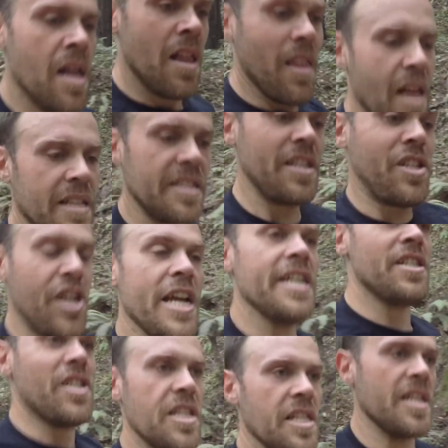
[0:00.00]
lots of
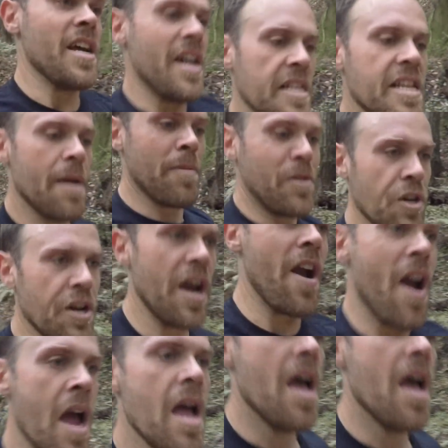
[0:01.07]
changes in uh, temperature here.